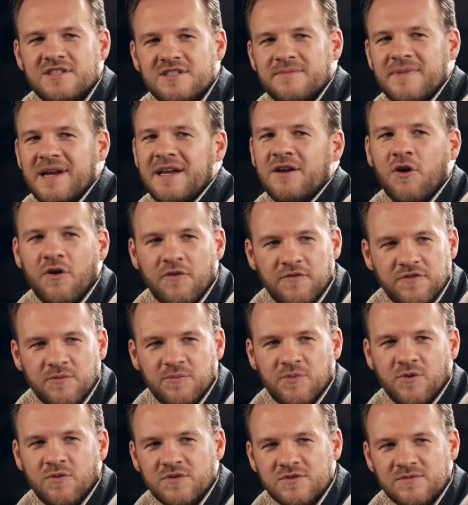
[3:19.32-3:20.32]
he make off the
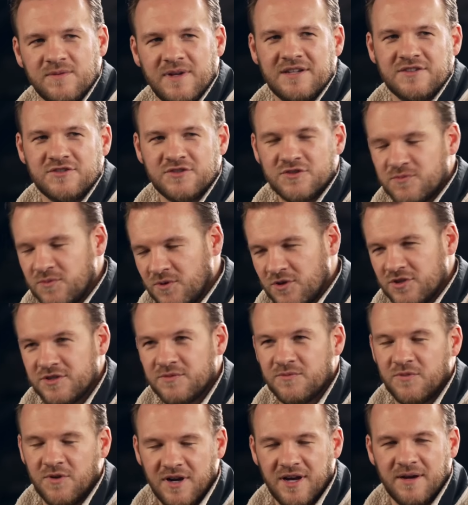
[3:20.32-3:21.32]
ball, as well as just
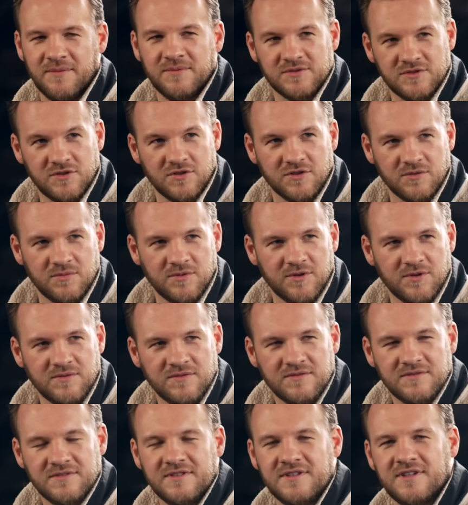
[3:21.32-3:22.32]
watching what happens on the ball,
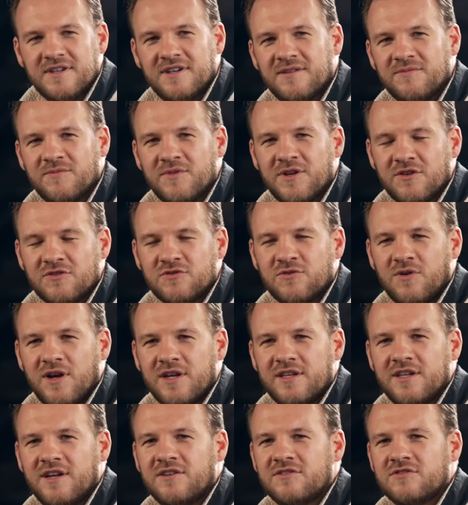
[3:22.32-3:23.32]
when I was
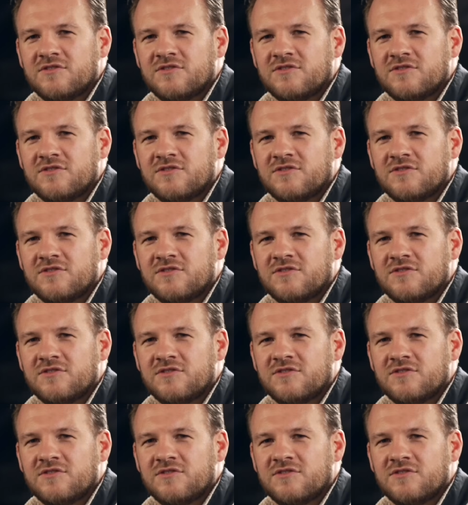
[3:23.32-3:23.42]
quite young.